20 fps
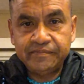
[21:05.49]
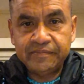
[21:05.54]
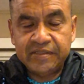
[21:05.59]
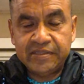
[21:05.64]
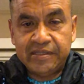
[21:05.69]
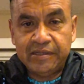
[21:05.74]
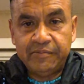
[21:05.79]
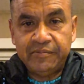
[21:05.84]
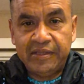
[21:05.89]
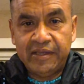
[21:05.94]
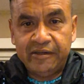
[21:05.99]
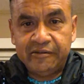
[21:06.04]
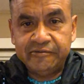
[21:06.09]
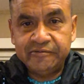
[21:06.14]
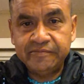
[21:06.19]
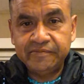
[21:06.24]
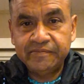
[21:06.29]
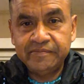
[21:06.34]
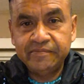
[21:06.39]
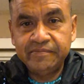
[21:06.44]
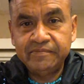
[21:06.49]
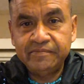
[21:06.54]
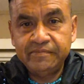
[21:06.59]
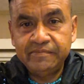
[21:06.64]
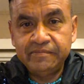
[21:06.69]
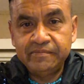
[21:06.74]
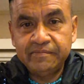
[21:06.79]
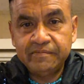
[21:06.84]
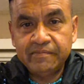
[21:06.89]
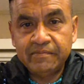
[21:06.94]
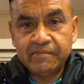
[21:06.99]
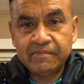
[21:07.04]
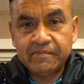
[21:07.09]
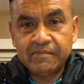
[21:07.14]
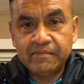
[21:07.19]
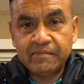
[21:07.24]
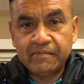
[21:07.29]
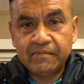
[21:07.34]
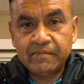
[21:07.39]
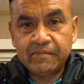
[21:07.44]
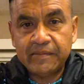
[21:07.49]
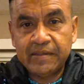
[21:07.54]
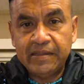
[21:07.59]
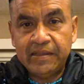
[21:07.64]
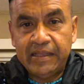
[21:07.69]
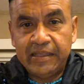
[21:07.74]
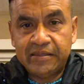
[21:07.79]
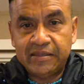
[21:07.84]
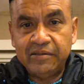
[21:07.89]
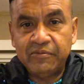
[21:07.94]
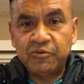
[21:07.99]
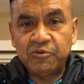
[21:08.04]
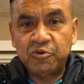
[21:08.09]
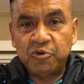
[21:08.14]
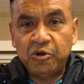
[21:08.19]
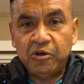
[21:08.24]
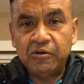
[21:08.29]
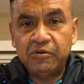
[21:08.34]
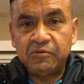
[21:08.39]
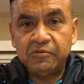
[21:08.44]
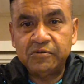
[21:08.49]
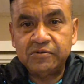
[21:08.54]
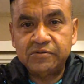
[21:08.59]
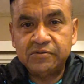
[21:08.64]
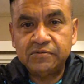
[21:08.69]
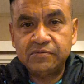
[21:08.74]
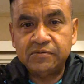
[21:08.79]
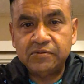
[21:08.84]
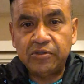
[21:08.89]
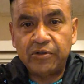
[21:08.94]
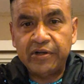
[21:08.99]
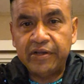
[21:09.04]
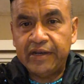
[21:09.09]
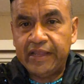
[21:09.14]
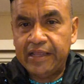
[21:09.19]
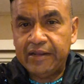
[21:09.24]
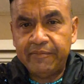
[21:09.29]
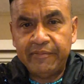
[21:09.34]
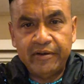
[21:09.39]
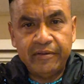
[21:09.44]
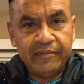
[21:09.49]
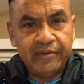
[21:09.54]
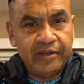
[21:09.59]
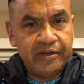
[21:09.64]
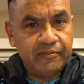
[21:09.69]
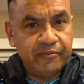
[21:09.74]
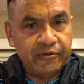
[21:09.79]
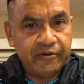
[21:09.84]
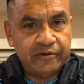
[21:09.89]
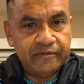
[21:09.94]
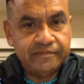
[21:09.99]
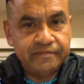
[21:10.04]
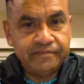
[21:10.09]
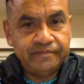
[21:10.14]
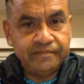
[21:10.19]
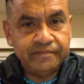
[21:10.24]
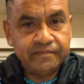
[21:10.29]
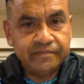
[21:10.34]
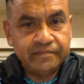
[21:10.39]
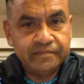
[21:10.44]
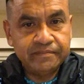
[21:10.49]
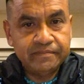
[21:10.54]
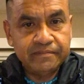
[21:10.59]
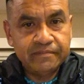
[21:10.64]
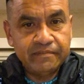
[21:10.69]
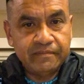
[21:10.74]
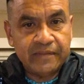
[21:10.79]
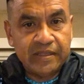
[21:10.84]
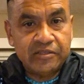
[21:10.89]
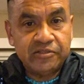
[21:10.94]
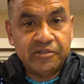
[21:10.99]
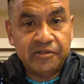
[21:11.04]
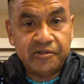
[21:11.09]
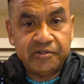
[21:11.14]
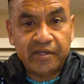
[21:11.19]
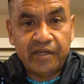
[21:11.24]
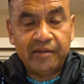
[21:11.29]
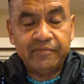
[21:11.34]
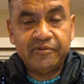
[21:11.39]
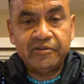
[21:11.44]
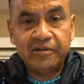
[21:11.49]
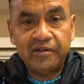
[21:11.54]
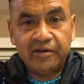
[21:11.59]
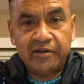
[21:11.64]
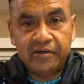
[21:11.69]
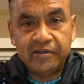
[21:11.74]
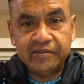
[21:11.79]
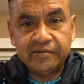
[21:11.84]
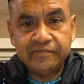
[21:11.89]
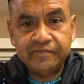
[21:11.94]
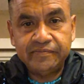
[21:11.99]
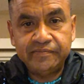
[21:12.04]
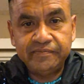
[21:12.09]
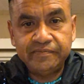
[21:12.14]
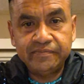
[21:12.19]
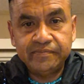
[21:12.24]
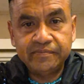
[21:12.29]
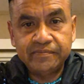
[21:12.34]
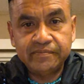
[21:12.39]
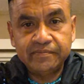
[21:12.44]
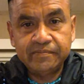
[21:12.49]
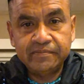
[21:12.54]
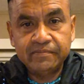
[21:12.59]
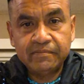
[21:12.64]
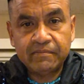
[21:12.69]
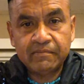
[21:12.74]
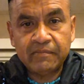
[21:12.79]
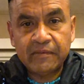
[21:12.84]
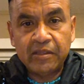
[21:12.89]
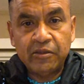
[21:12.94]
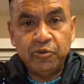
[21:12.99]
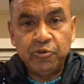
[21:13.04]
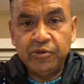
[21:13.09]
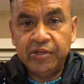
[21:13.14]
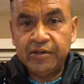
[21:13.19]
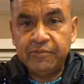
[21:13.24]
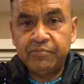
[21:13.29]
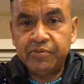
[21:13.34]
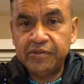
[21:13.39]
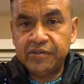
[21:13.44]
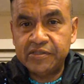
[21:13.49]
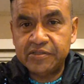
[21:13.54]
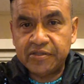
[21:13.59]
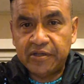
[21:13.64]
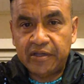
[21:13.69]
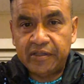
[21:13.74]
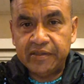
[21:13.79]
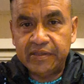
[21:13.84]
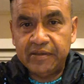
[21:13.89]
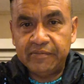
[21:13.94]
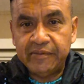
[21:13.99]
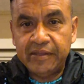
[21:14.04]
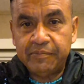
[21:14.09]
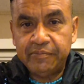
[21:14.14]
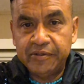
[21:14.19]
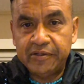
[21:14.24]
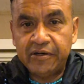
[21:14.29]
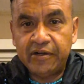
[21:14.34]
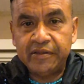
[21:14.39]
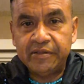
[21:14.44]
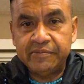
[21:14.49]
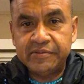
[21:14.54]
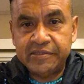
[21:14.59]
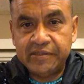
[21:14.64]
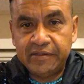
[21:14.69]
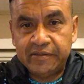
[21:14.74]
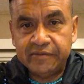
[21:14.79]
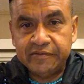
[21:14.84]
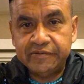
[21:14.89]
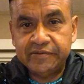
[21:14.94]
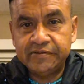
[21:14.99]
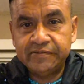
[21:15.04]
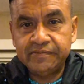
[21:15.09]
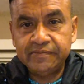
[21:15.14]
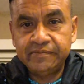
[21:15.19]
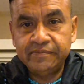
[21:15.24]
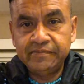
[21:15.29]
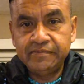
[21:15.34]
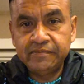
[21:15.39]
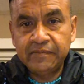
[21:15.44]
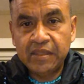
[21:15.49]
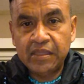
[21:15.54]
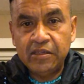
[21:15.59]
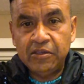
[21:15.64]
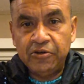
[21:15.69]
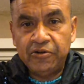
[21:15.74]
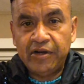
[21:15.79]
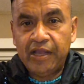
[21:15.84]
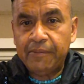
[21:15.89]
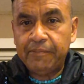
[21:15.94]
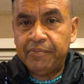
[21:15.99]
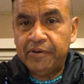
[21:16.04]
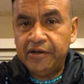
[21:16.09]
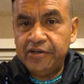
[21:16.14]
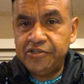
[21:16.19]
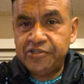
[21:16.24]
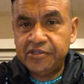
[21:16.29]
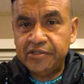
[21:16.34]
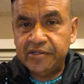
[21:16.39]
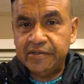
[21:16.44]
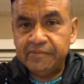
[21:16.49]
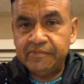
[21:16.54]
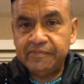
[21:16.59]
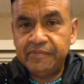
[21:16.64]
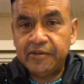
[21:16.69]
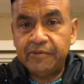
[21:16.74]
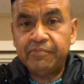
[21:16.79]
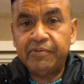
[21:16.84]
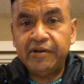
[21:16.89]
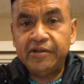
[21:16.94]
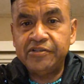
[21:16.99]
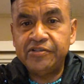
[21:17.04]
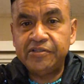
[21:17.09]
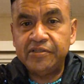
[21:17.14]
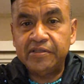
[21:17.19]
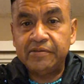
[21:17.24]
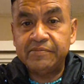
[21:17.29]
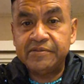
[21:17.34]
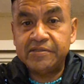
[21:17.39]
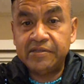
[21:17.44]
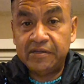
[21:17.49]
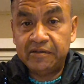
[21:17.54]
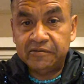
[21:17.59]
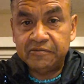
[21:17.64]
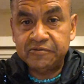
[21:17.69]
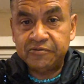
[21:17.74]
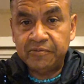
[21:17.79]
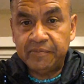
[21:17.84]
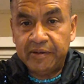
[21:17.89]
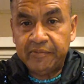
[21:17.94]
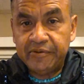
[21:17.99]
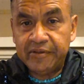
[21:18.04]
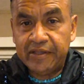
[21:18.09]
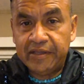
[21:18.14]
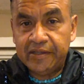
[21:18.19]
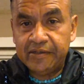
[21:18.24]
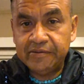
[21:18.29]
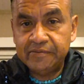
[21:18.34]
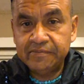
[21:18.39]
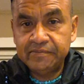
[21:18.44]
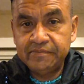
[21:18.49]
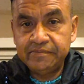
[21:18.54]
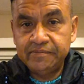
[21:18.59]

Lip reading: Step down. Let them grow. Don't enable them anymore. It's their time to learn. You didn't put this on them. They put it on themselves. You're not punishing them. They're punishing themselves. Remember that.